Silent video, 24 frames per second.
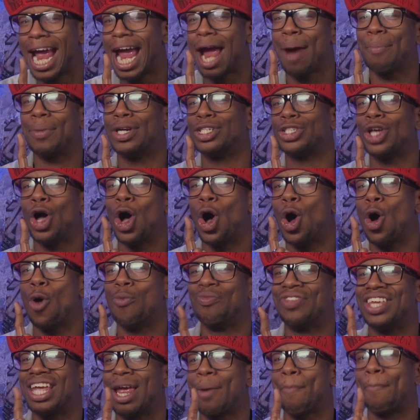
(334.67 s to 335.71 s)
hammers
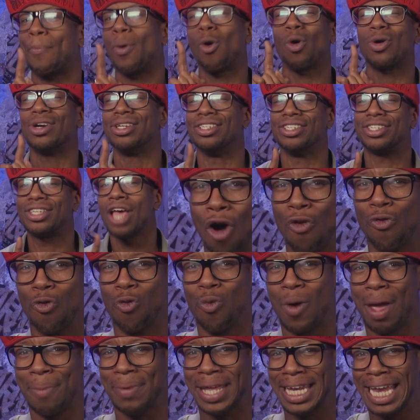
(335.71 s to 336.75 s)
home the importance of
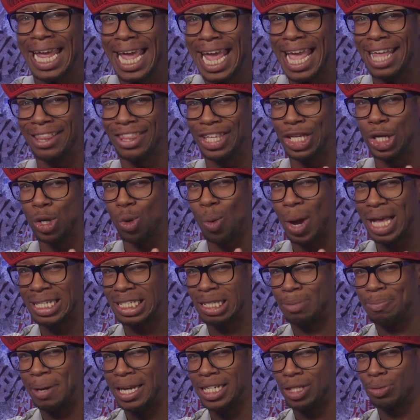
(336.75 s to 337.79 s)
women in the
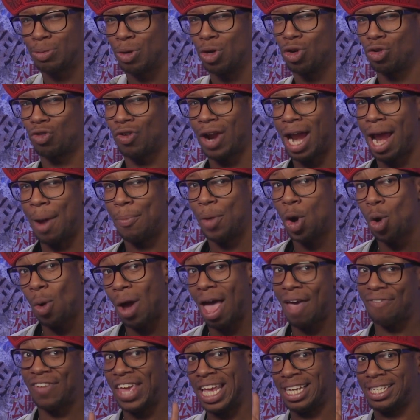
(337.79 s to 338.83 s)
US space program who
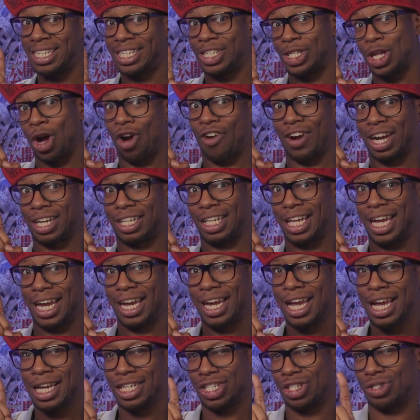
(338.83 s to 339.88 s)
have
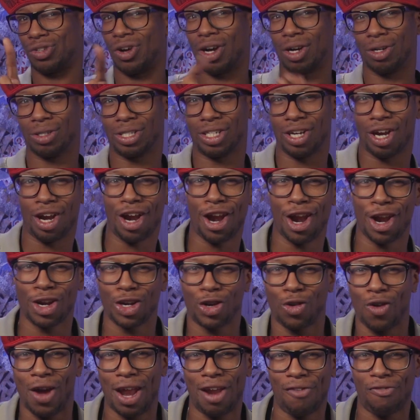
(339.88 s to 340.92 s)
historically struggled to earn
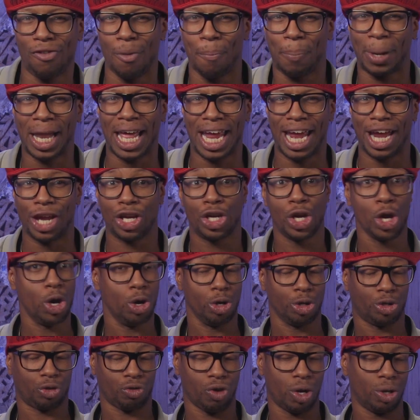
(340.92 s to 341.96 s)
credit for playing
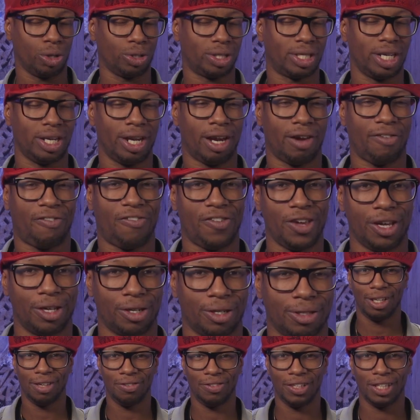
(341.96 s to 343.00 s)
huge roles in their
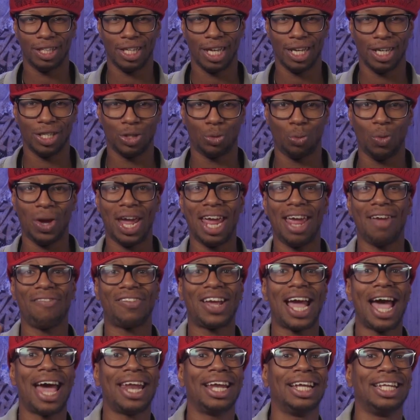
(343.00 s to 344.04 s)
field of you ladies.
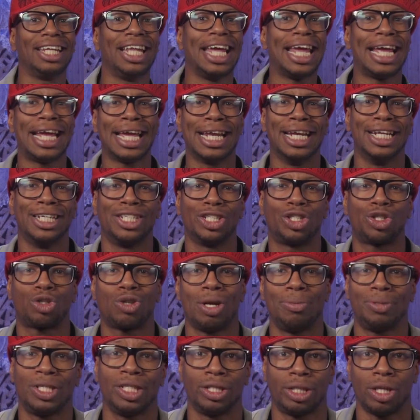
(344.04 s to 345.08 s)
We've got a link in the
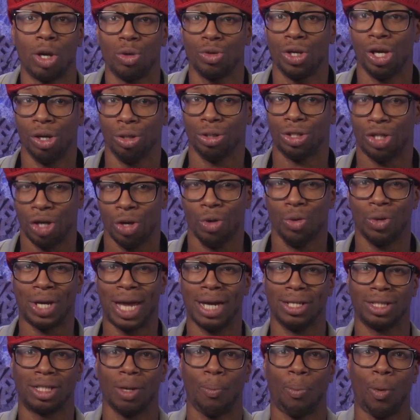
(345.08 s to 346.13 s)
description so you too
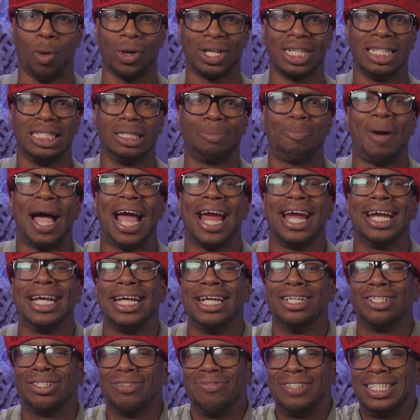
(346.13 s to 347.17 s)
can support these
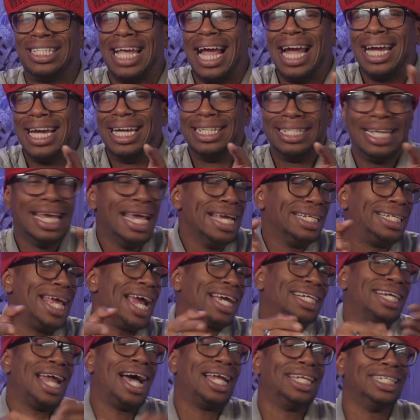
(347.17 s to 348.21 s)
pioneers of science,
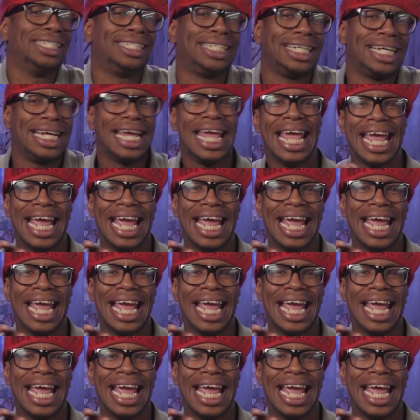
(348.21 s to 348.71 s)
technology,